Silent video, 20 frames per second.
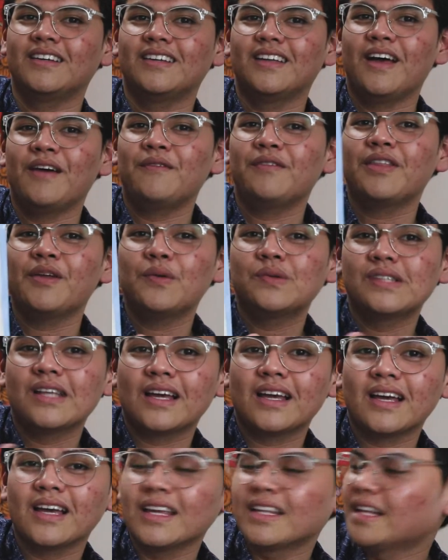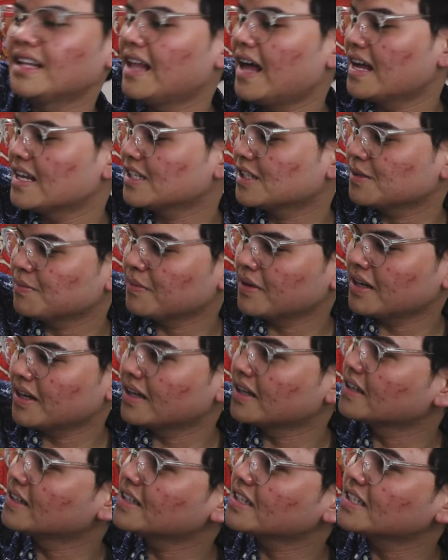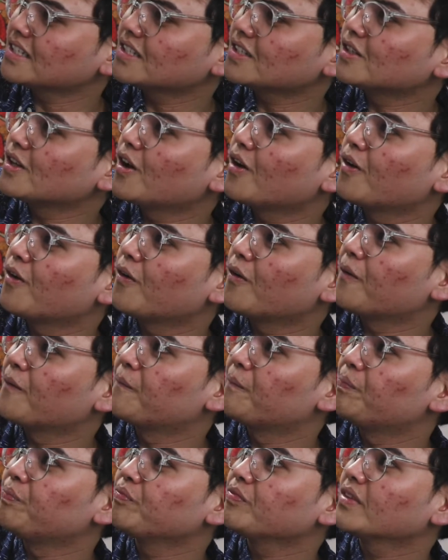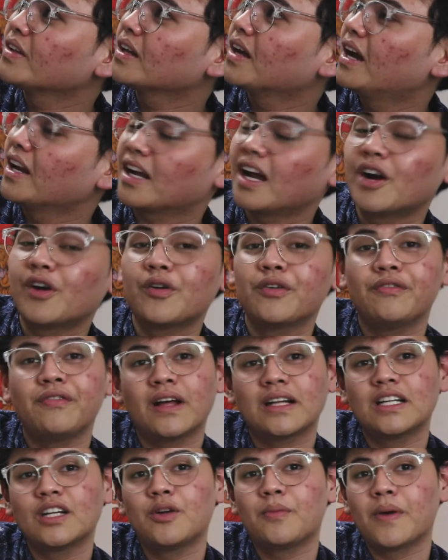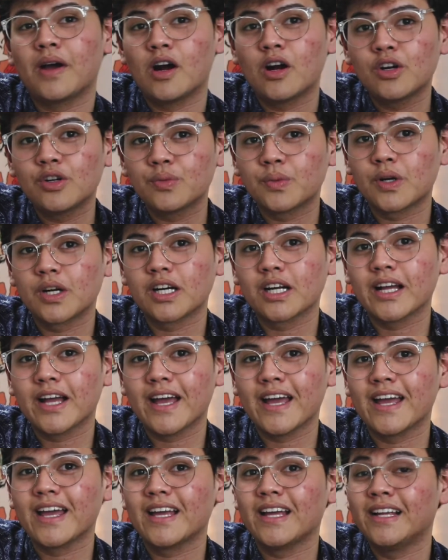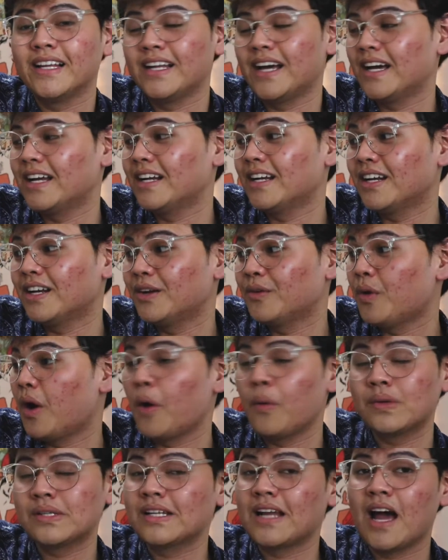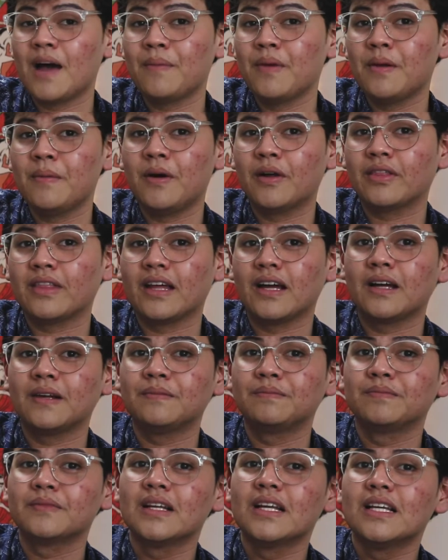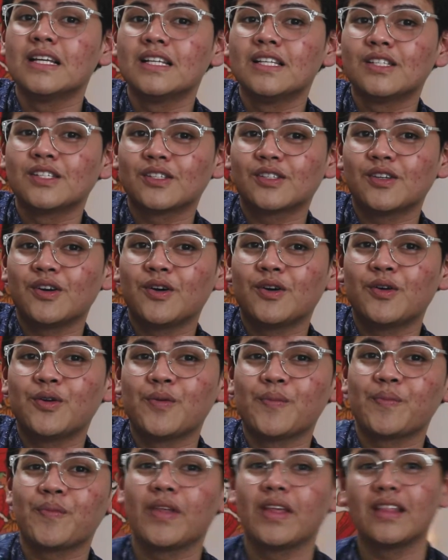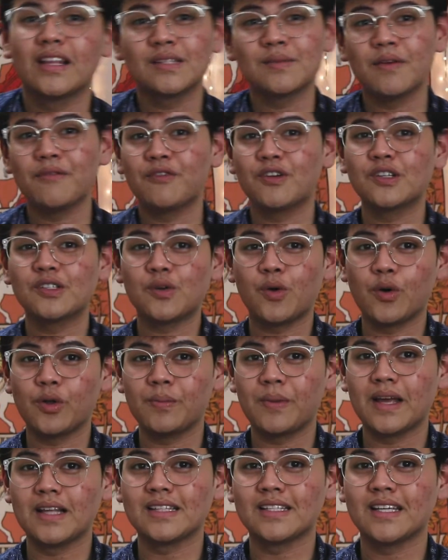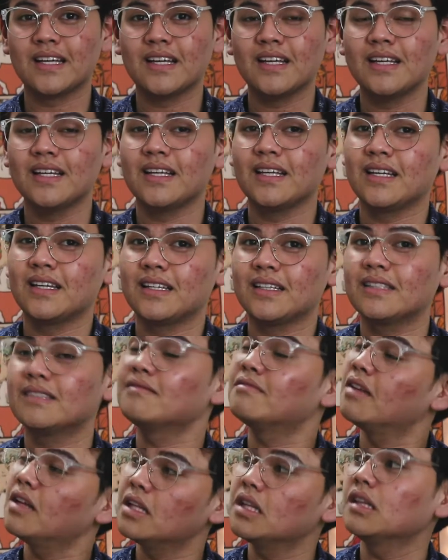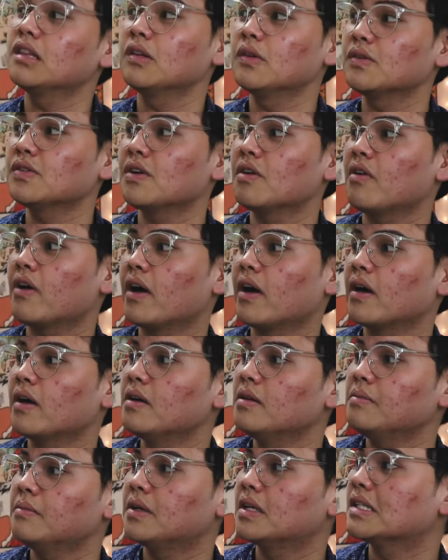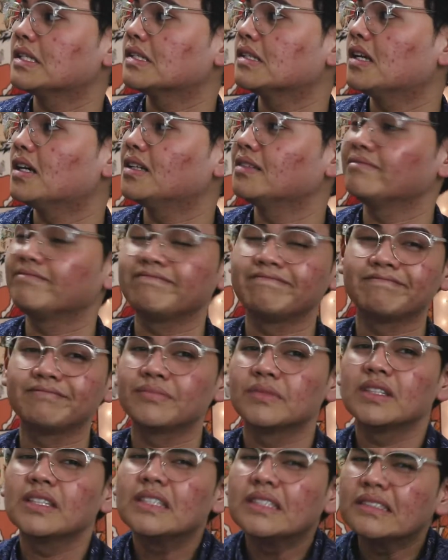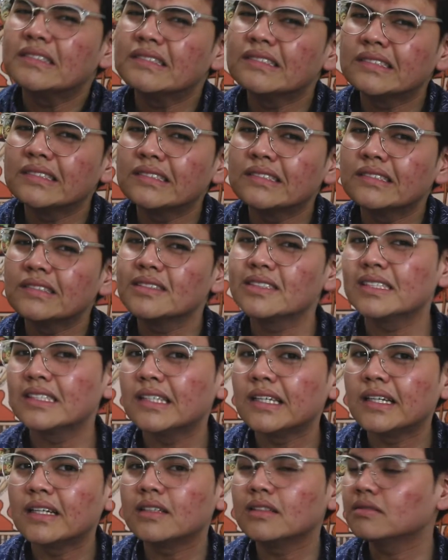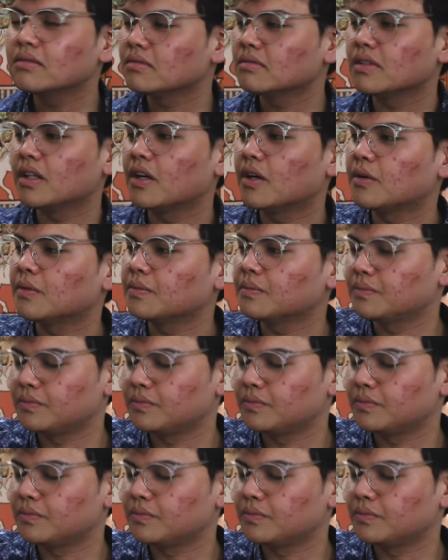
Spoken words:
everything was like in the last minute, so it kind of reflected on my artwork, and I wasn't happy about that. So that's my first oil painting. It looks okay, but it's not, you know.